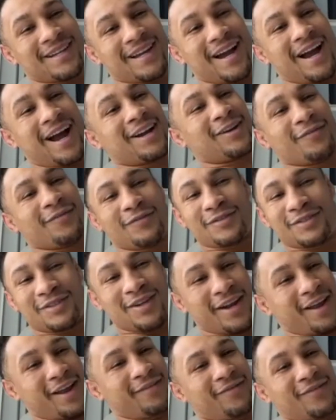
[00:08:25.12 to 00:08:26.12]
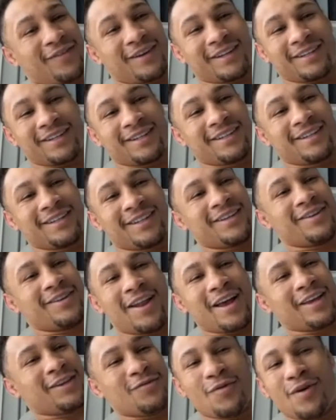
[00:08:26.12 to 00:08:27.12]
I don't no, know if you saw that fucker. You
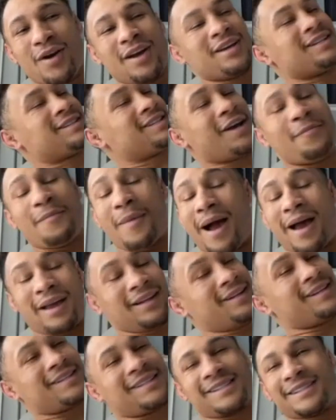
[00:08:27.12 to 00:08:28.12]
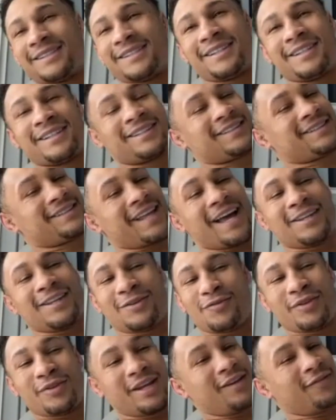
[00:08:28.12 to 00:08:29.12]
know, you, no. somebody, listen, that
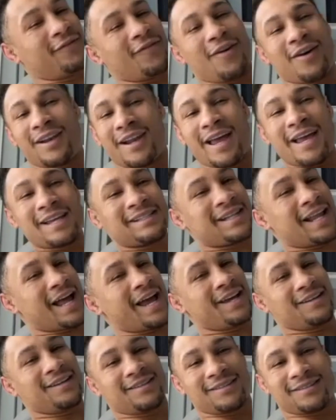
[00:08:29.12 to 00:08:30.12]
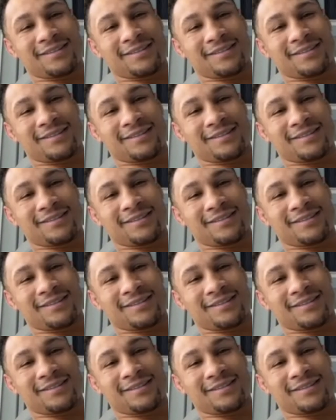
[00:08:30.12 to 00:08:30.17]
dude he fought last night